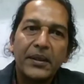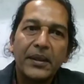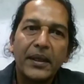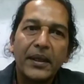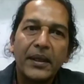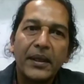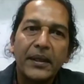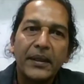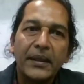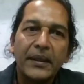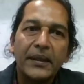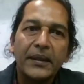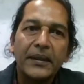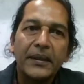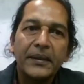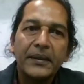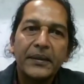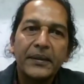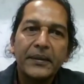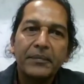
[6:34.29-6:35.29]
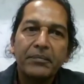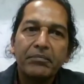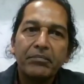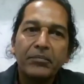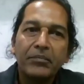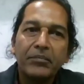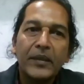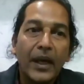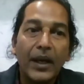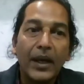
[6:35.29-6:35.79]

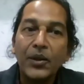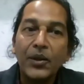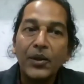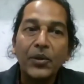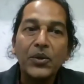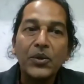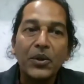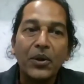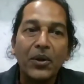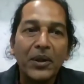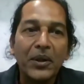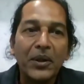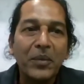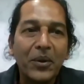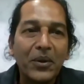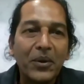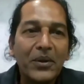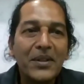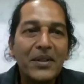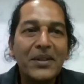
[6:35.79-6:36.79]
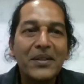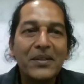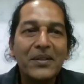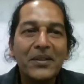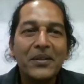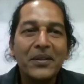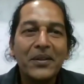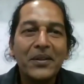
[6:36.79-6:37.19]
and used all the books